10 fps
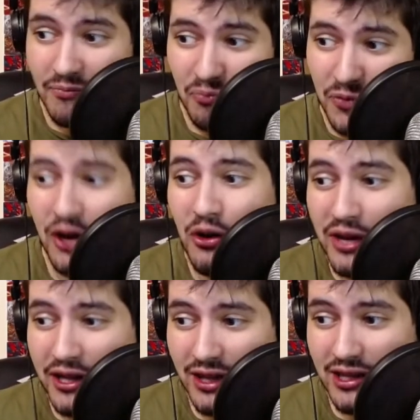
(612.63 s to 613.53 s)
the only
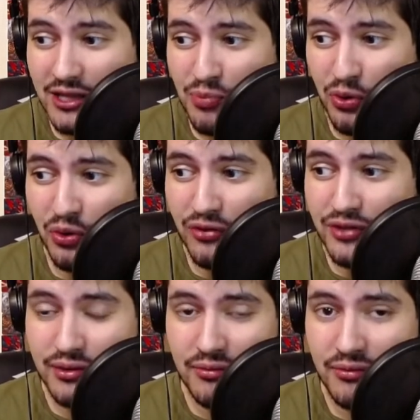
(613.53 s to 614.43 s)
thing this proves
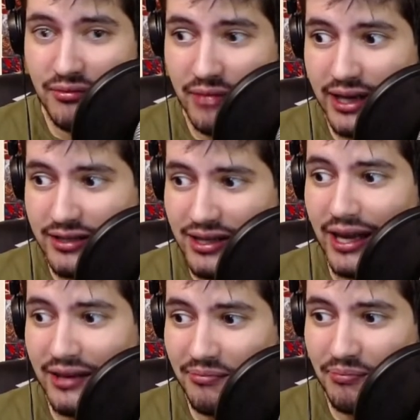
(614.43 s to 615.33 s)
is that